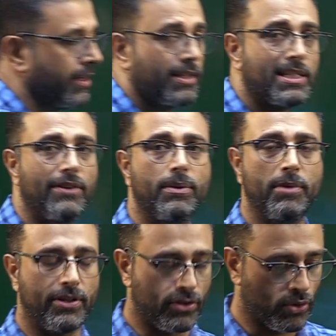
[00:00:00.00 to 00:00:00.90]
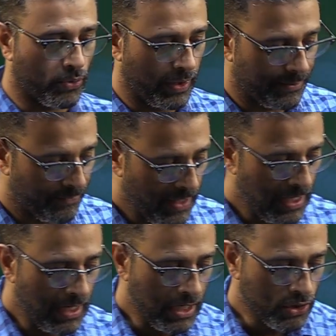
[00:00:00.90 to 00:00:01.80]
37 meters square.
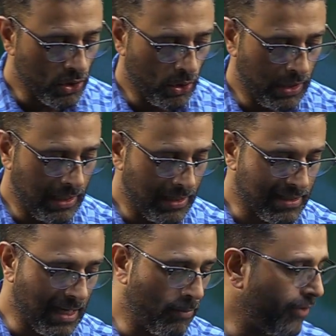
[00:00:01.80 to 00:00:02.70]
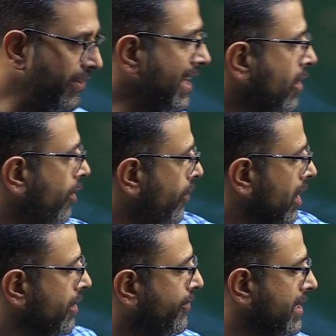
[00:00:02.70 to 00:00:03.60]
So sum of area of
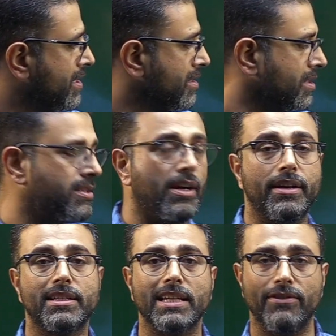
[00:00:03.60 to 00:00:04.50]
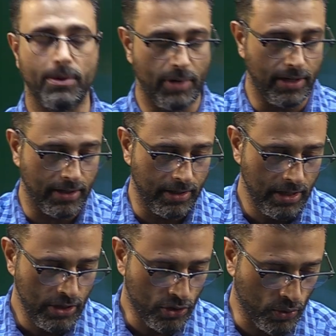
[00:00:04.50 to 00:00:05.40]
all the faces is 37
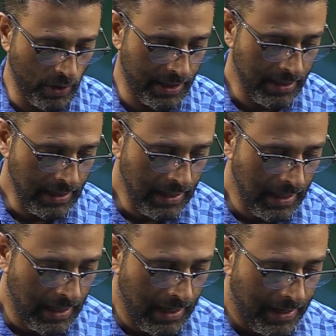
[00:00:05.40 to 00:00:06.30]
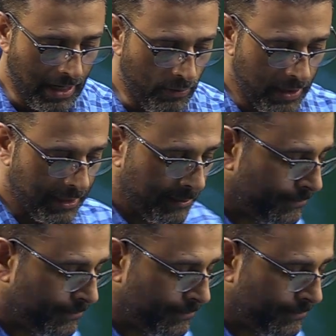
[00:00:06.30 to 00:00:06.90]
meters square. Now